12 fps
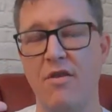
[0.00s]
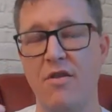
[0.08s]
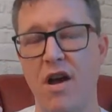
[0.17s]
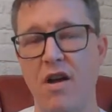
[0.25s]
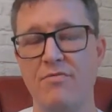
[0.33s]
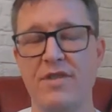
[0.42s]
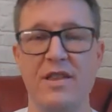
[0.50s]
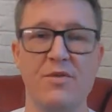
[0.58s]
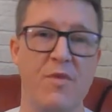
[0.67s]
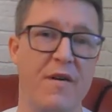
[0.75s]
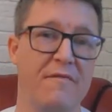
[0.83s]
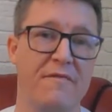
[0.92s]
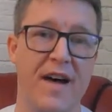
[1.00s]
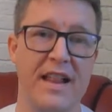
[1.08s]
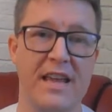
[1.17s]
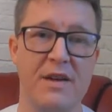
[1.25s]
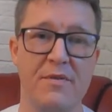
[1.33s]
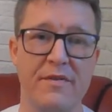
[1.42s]
only the one
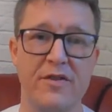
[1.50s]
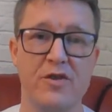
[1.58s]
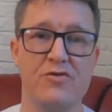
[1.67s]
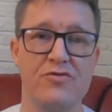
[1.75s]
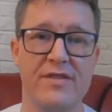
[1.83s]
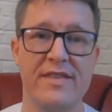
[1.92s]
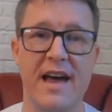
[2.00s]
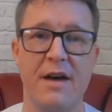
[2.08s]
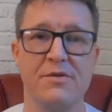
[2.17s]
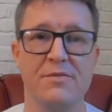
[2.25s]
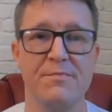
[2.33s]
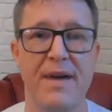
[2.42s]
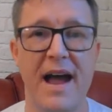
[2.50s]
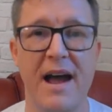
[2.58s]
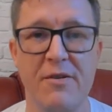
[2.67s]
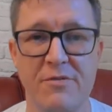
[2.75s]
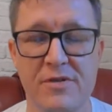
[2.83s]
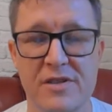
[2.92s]
value of
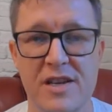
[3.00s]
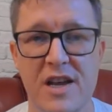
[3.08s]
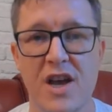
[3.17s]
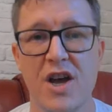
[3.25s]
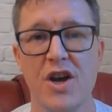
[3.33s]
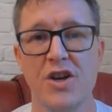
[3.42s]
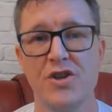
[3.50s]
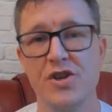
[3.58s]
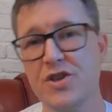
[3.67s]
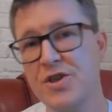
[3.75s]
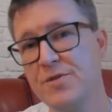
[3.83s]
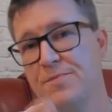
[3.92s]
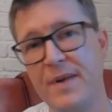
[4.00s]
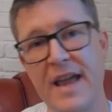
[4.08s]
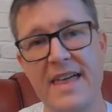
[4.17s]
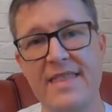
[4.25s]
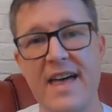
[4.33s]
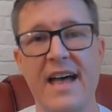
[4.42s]
£100,000, just
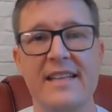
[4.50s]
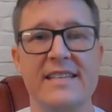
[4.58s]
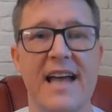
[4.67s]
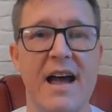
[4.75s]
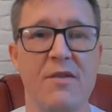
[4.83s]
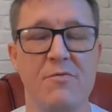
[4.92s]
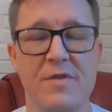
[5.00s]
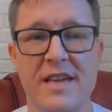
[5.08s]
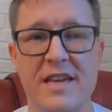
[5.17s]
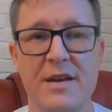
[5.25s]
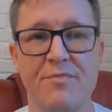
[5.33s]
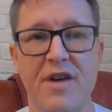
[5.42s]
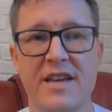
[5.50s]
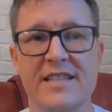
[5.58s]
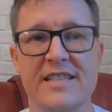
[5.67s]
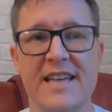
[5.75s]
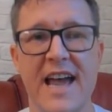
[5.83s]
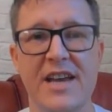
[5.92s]
split that down within your
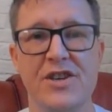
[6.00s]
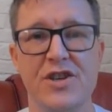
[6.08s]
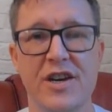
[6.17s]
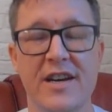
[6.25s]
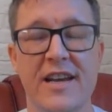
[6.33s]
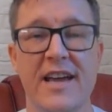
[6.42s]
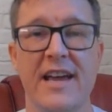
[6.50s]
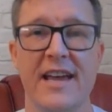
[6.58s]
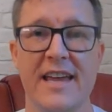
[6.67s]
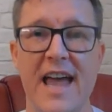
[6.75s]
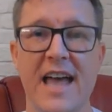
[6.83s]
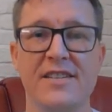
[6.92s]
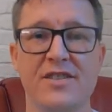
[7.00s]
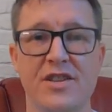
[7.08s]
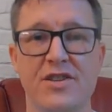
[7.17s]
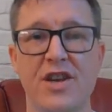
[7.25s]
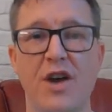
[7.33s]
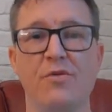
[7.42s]
presentation. Yes, the
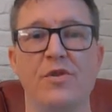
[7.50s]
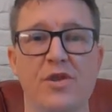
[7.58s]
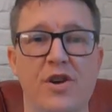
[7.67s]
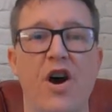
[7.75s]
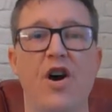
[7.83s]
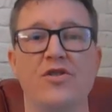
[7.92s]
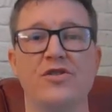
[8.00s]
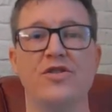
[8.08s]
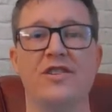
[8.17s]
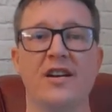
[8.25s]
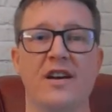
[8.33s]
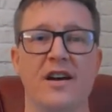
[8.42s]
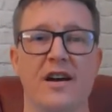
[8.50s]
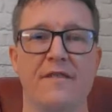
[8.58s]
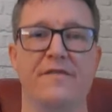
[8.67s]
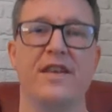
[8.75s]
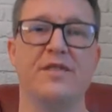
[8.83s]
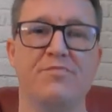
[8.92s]
total cost
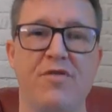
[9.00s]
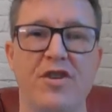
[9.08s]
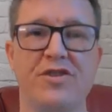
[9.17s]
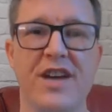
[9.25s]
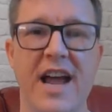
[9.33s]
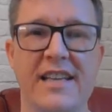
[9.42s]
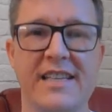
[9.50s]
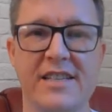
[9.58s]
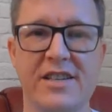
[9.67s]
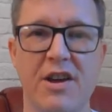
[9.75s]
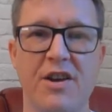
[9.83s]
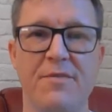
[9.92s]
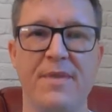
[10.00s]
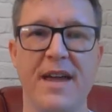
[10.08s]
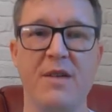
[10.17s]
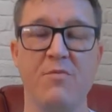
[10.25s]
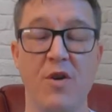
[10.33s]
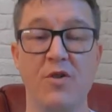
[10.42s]
of this project is going to
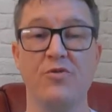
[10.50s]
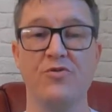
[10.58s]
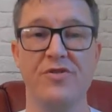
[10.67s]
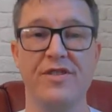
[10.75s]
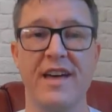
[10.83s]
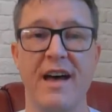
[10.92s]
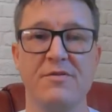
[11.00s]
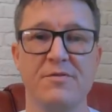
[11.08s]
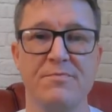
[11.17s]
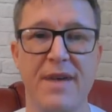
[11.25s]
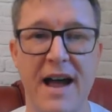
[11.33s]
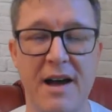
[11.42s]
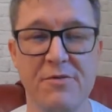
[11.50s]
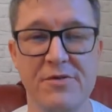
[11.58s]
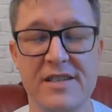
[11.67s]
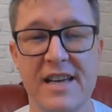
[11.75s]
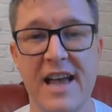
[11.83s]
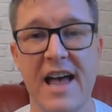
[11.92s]
be
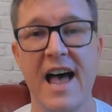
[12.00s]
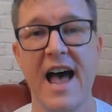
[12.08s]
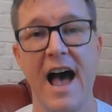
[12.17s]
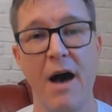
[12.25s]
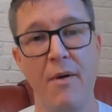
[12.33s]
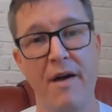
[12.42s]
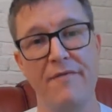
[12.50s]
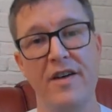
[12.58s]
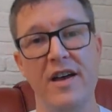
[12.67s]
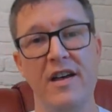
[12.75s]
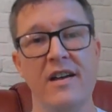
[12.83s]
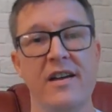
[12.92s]
£100,000. However,